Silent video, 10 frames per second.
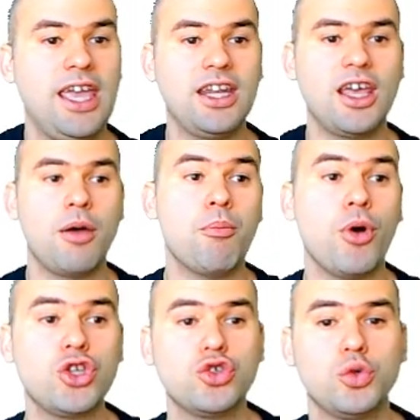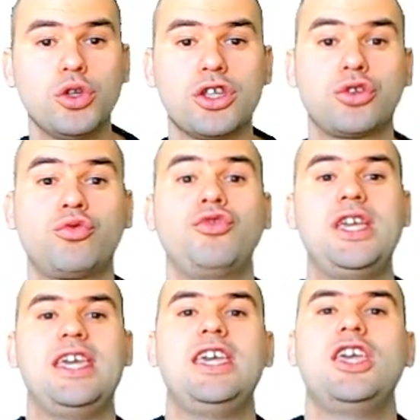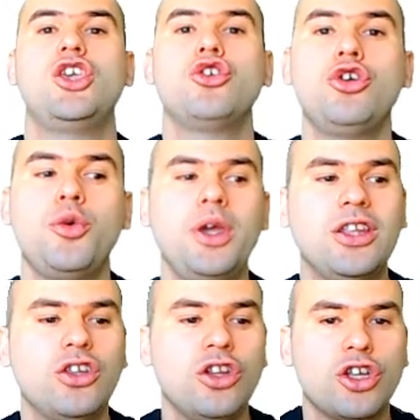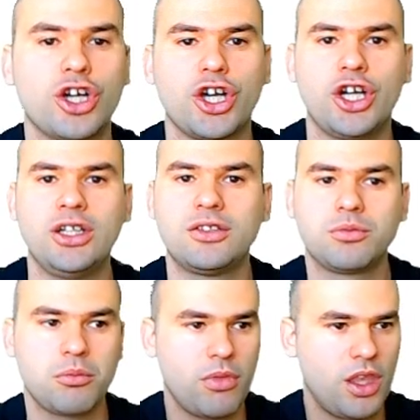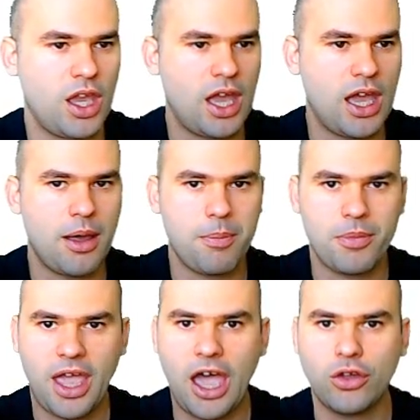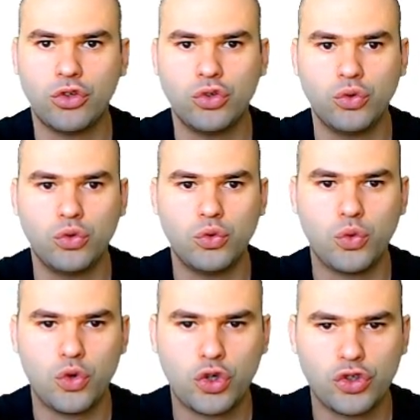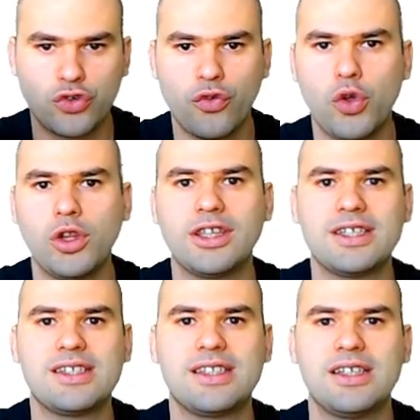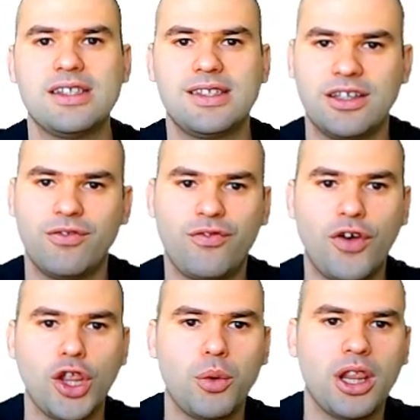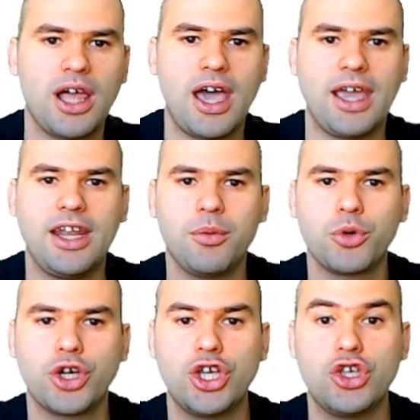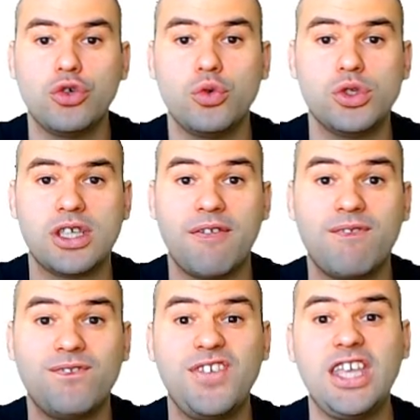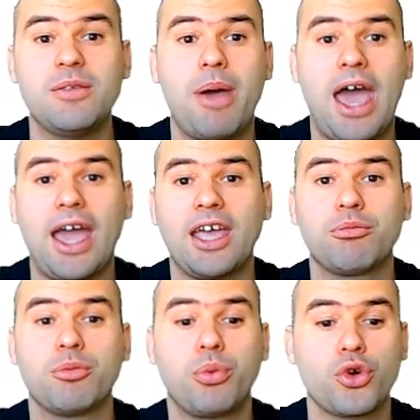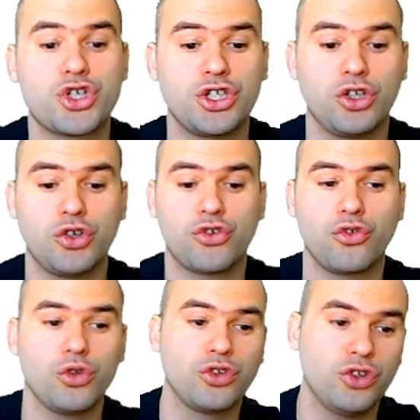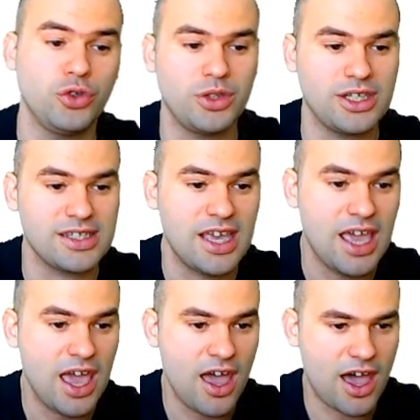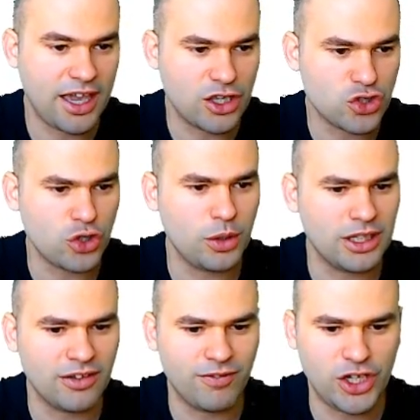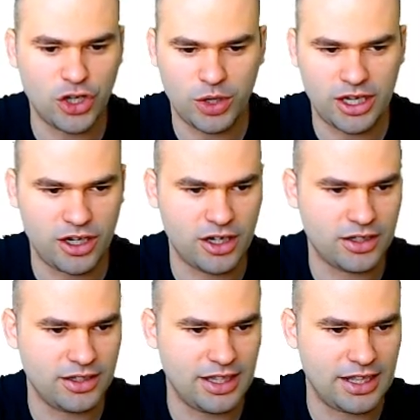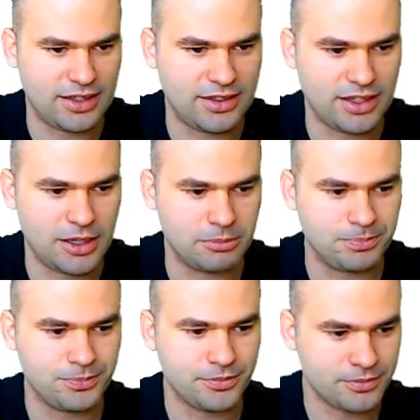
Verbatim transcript: In module three, you're going to learn um, how to control distance and follow a line, and we're going to use feedback and proportional control to do this. I can show you a little video here that um,